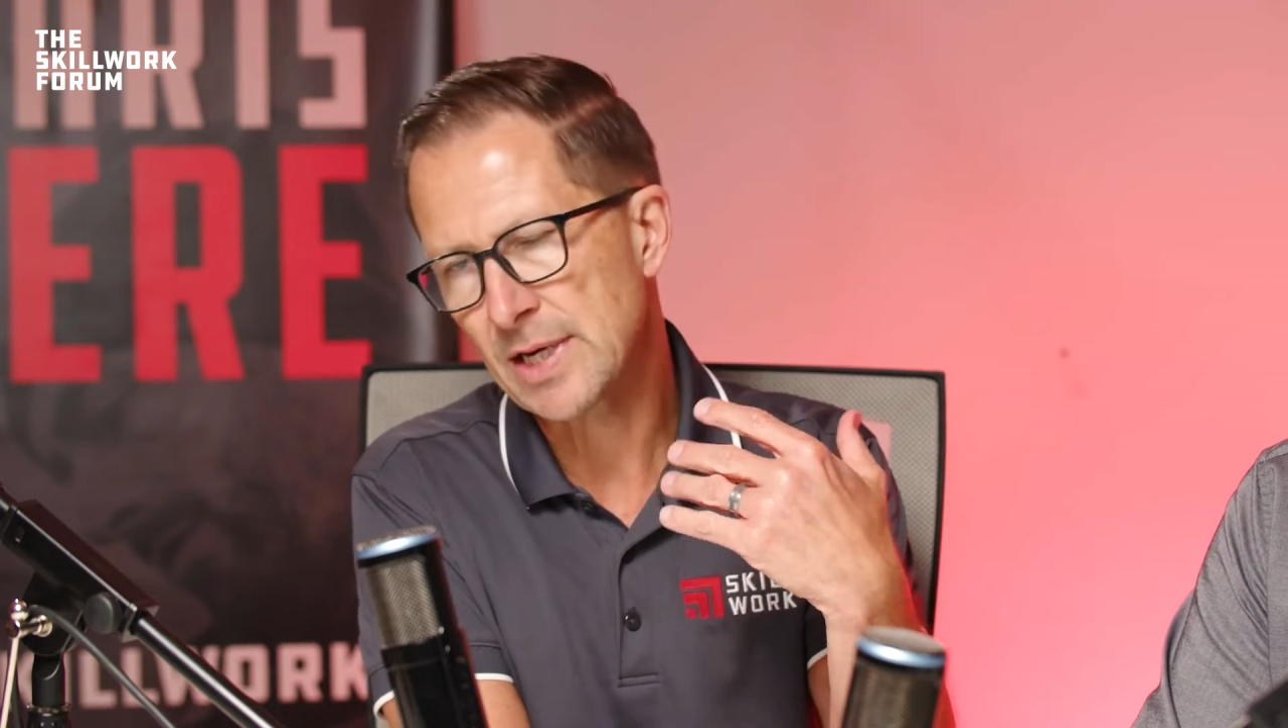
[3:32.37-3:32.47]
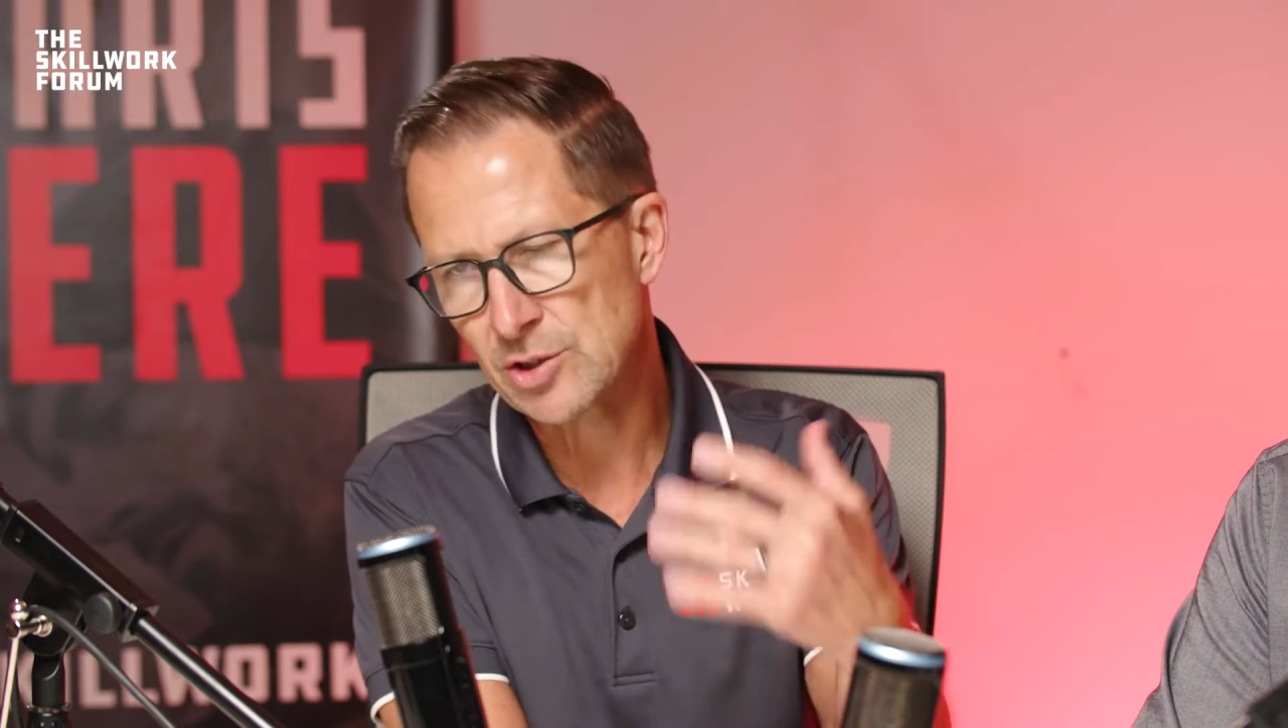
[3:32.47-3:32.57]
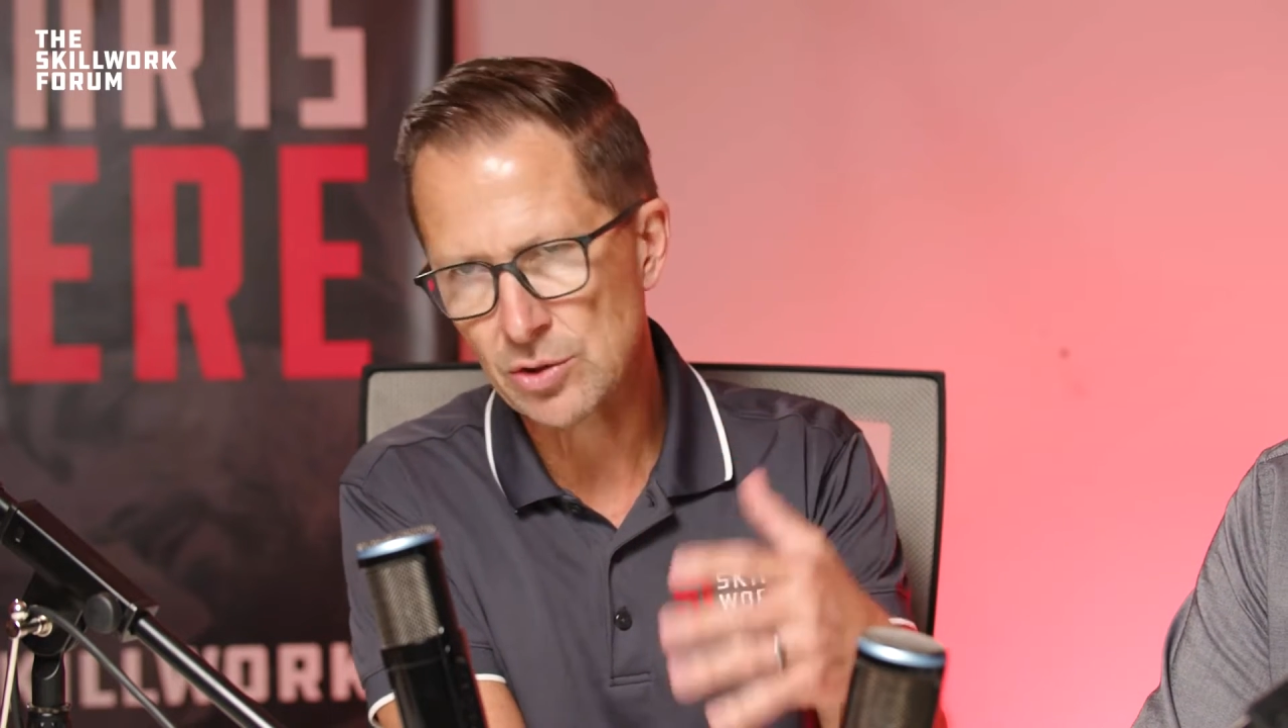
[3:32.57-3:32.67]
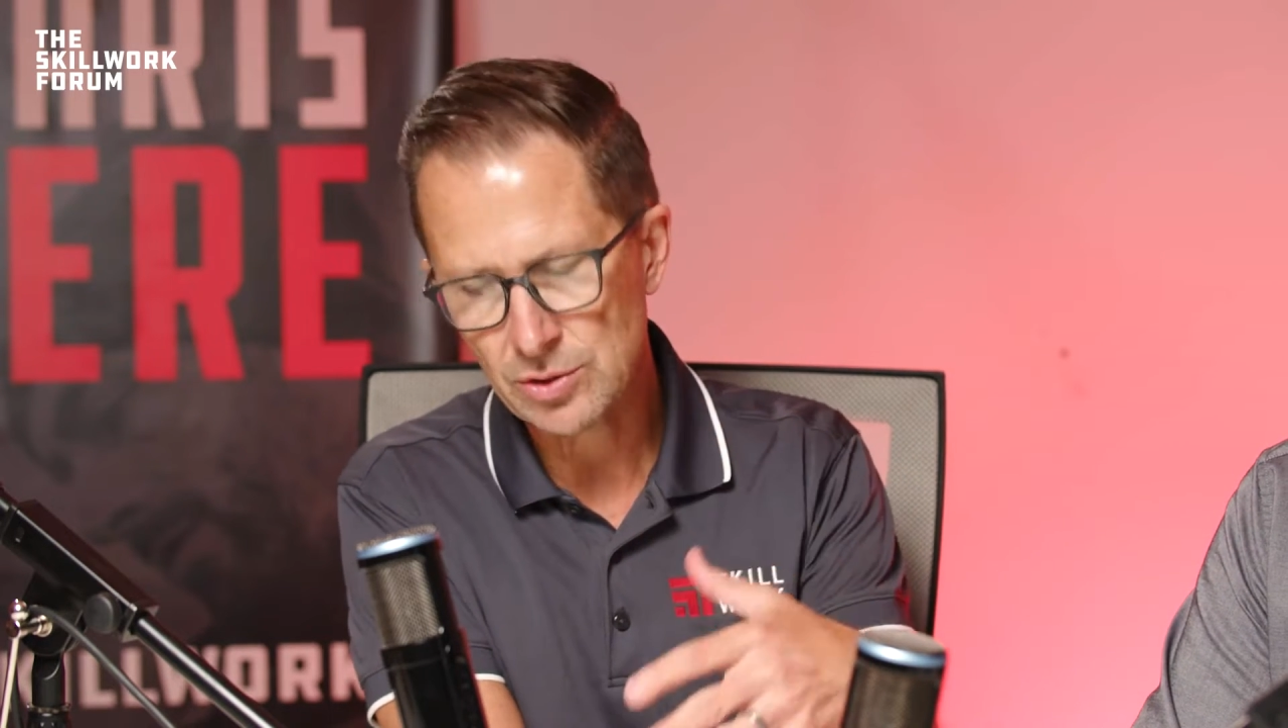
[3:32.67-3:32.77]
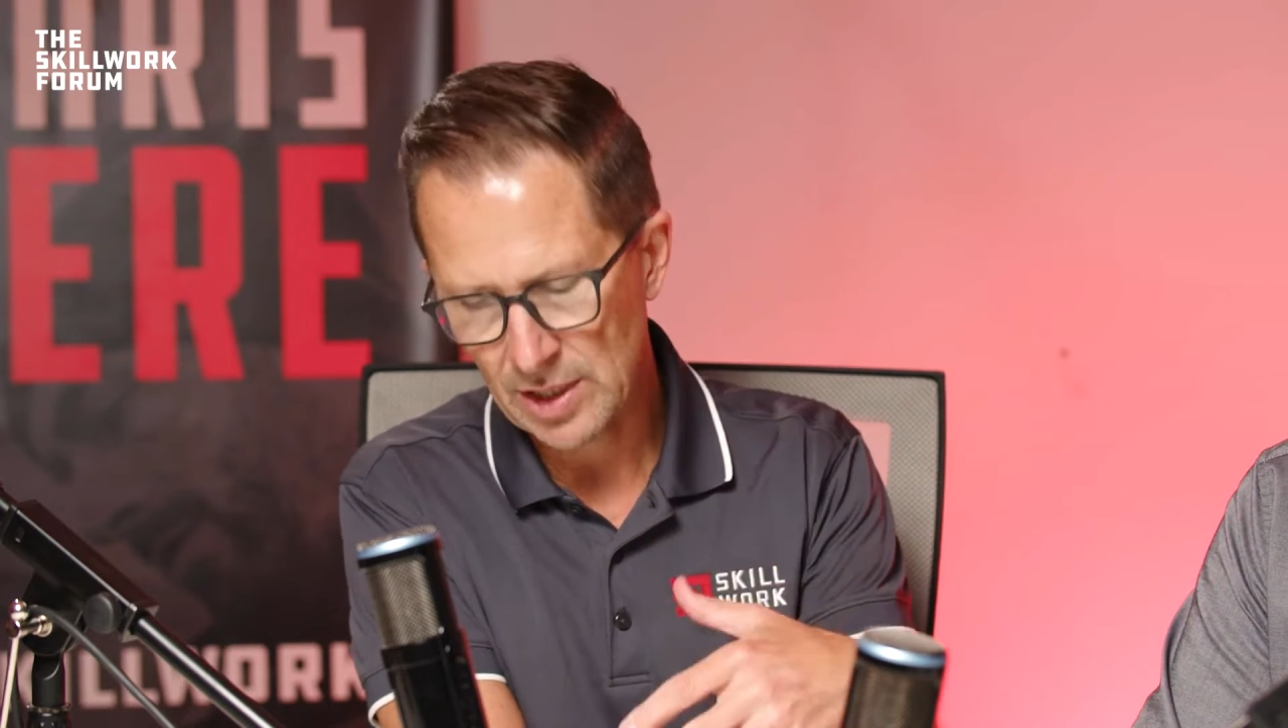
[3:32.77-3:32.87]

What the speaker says: digital